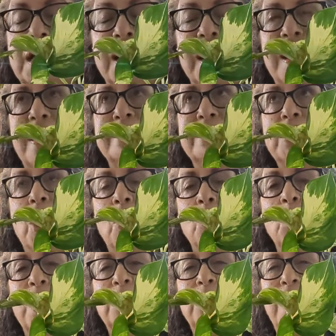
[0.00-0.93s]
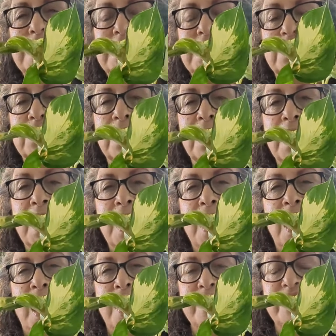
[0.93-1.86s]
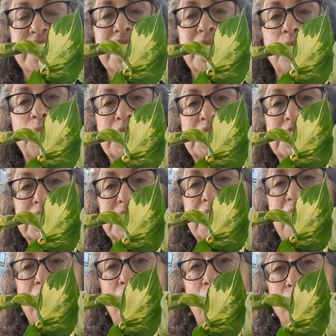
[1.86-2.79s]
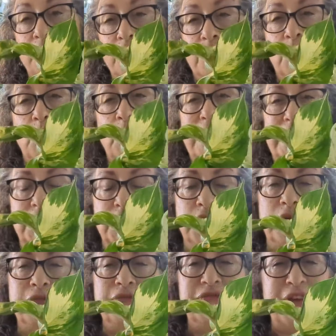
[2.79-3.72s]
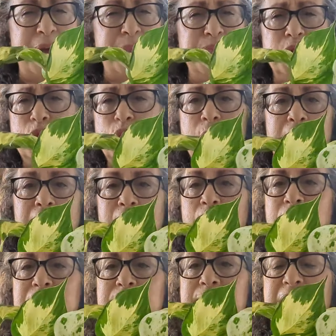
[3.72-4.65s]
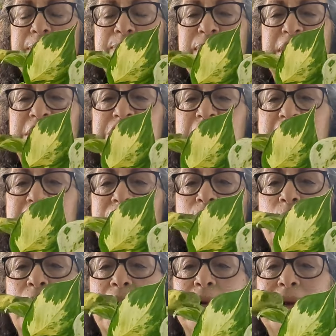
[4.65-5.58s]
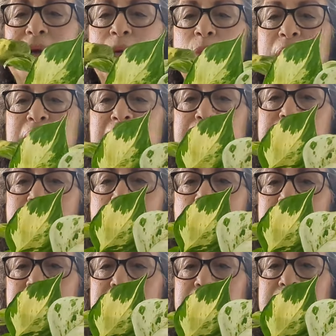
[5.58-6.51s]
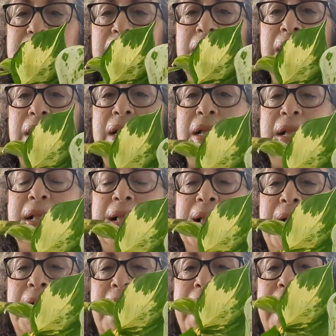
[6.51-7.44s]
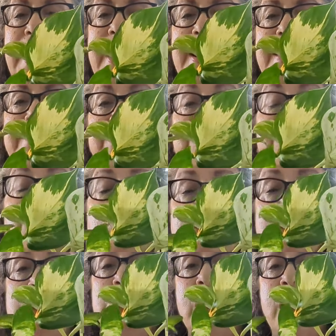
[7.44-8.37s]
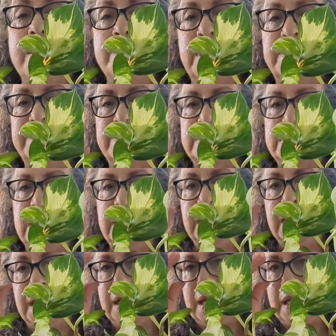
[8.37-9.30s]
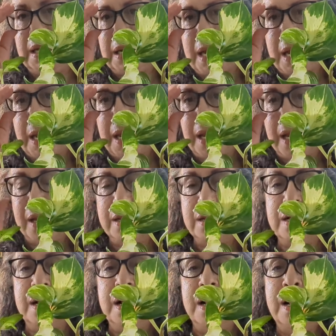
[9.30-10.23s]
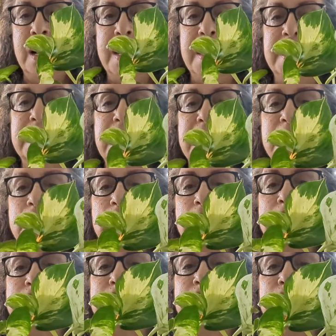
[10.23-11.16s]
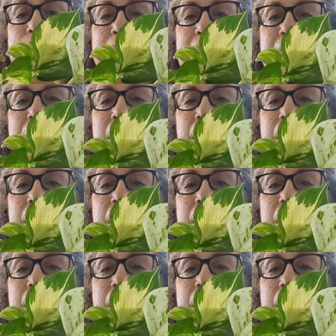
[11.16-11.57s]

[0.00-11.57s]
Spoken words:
no, when was it? I think it was over the winter, February, maybe January when I bought it. First time I've seen it in a nursery.